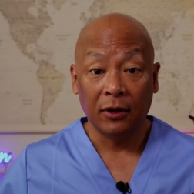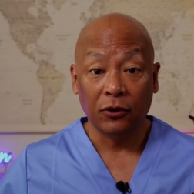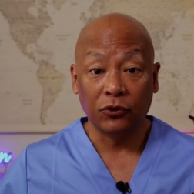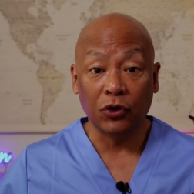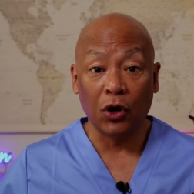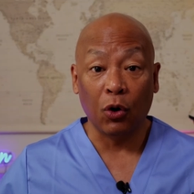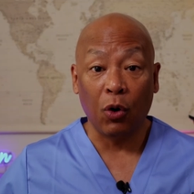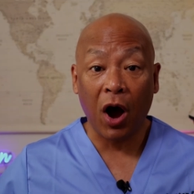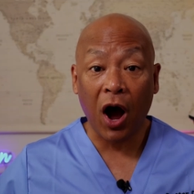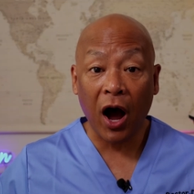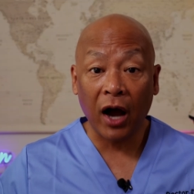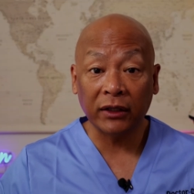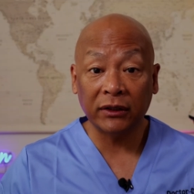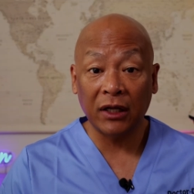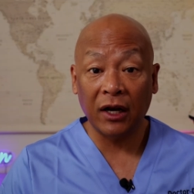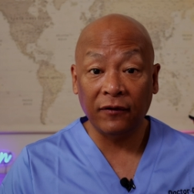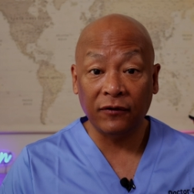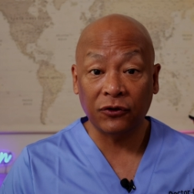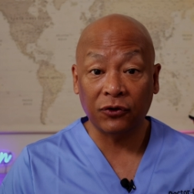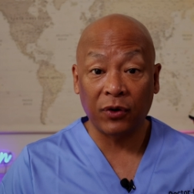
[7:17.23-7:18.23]
So
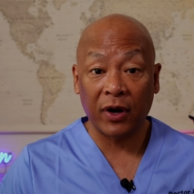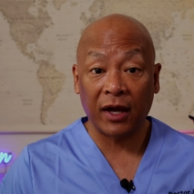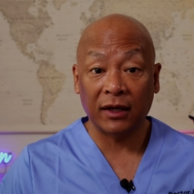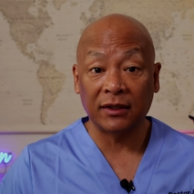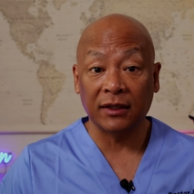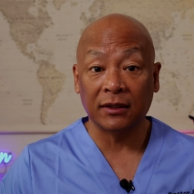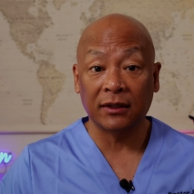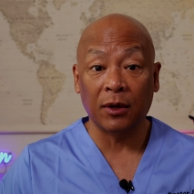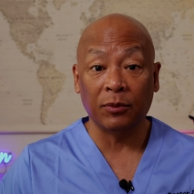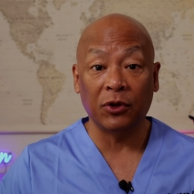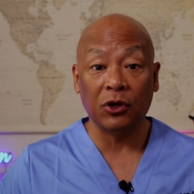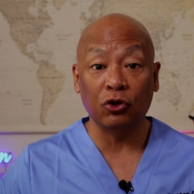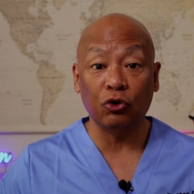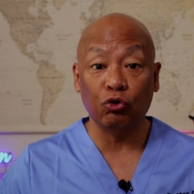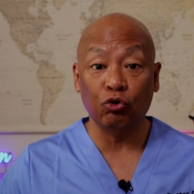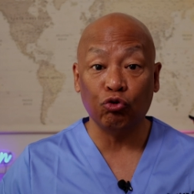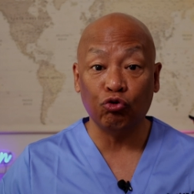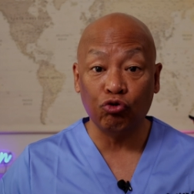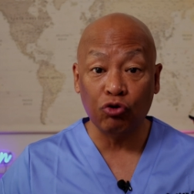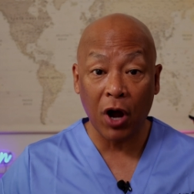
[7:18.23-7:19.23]
oxidative stress is something
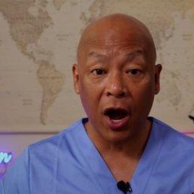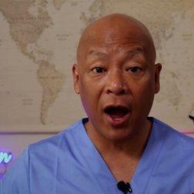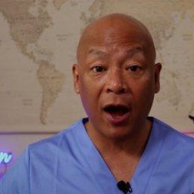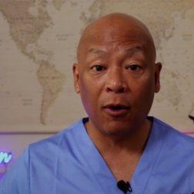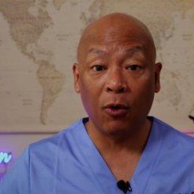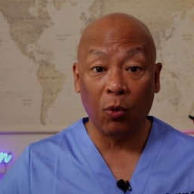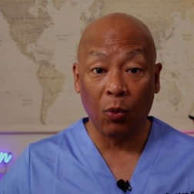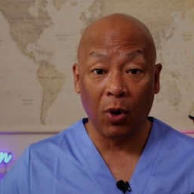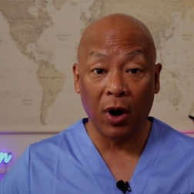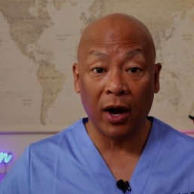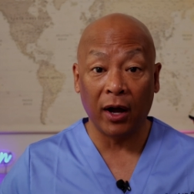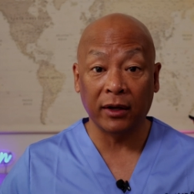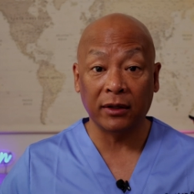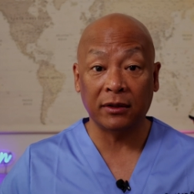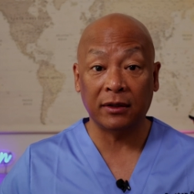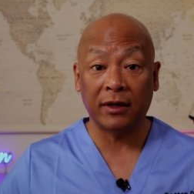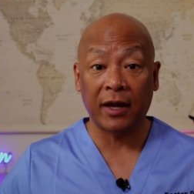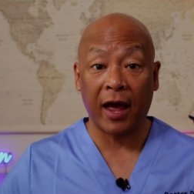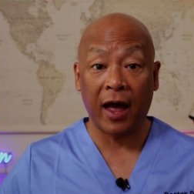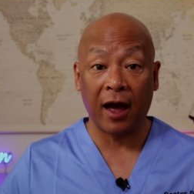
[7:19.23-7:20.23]
you do not
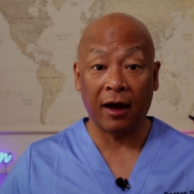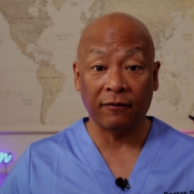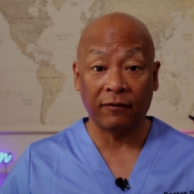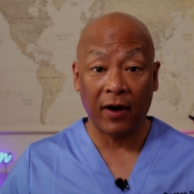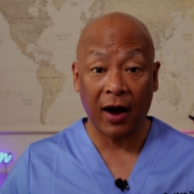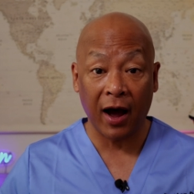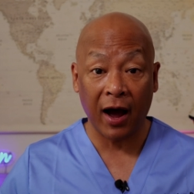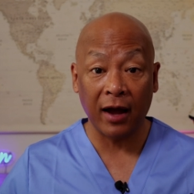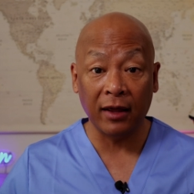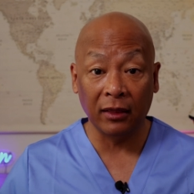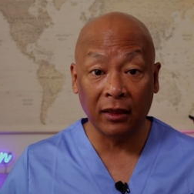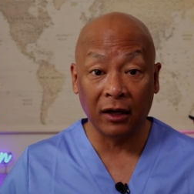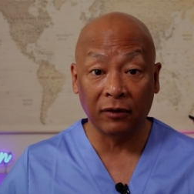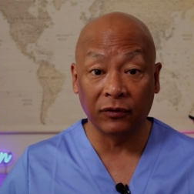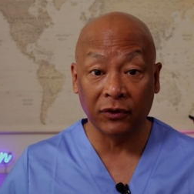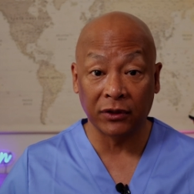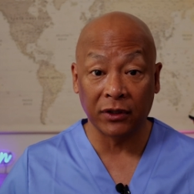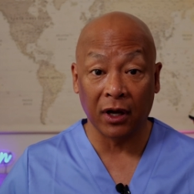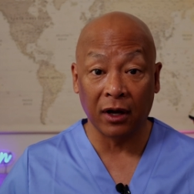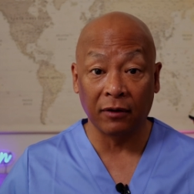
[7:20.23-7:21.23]
want to have high
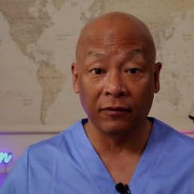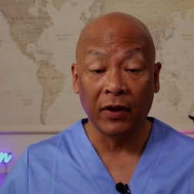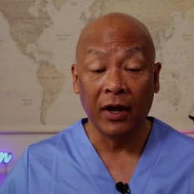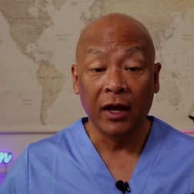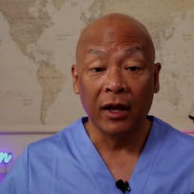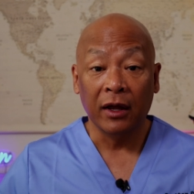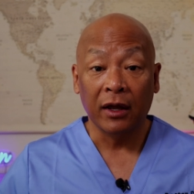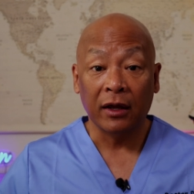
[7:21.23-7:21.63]
levels of